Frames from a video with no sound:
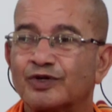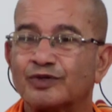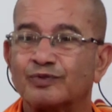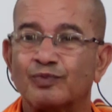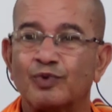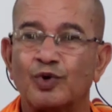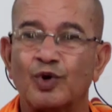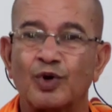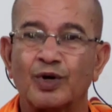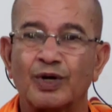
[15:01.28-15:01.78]

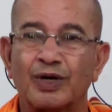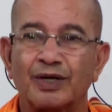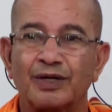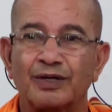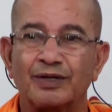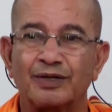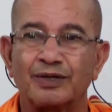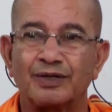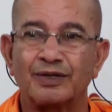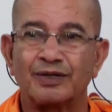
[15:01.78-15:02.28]
broken.
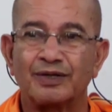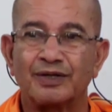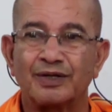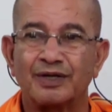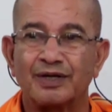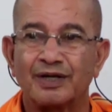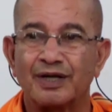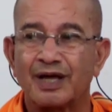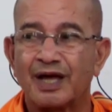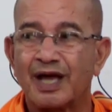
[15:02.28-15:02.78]

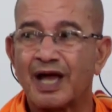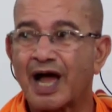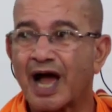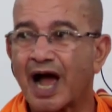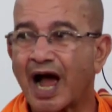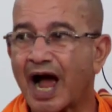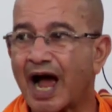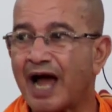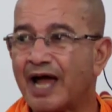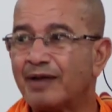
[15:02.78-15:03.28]

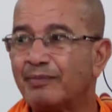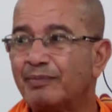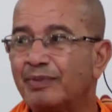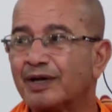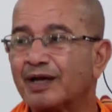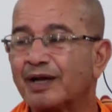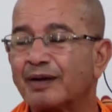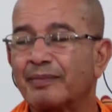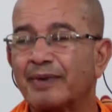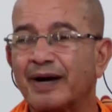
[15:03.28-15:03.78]
I
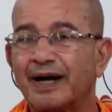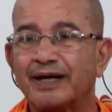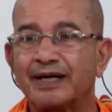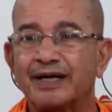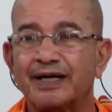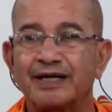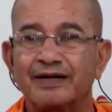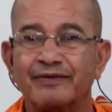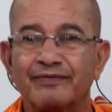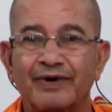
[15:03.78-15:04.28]
became
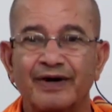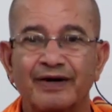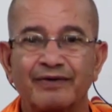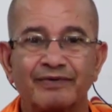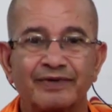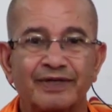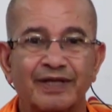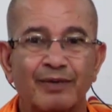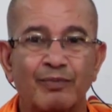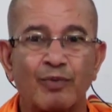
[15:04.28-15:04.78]
identified
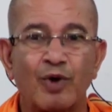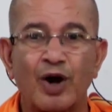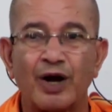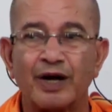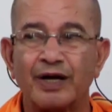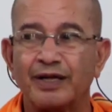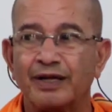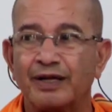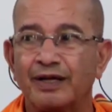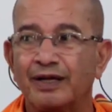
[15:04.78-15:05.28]
with a
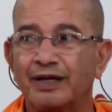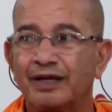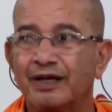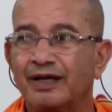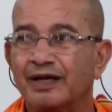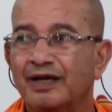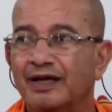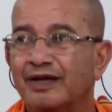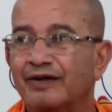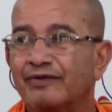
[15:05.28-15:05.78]
body,
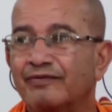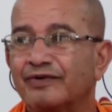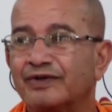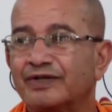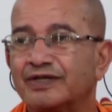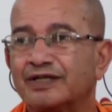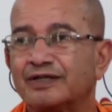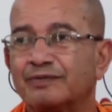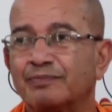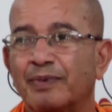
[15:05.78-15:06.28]
which
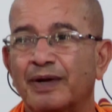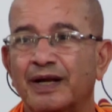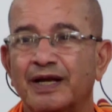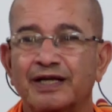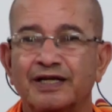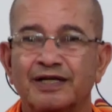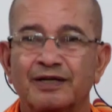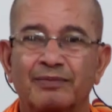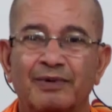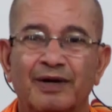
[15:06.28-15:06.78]
is
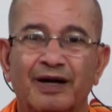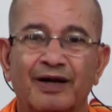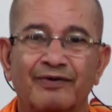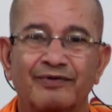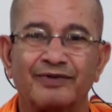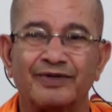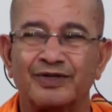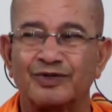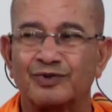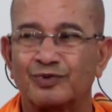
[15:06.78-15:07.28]
perishable of
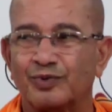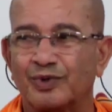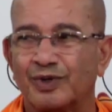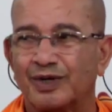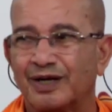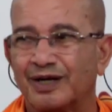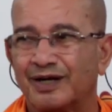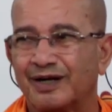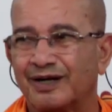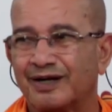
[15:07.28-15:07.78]
this
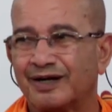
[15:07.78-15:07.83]
world,